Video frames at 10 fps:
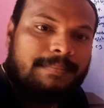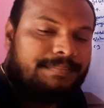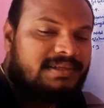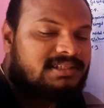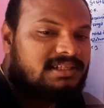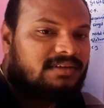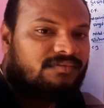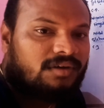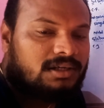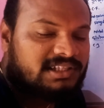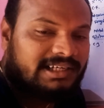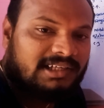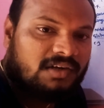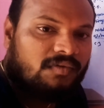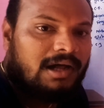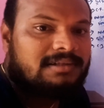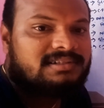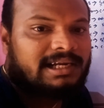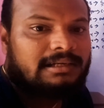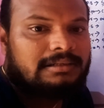cylinder valves
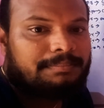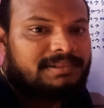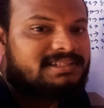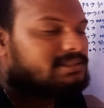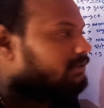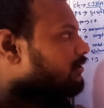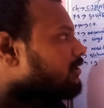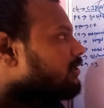and piston.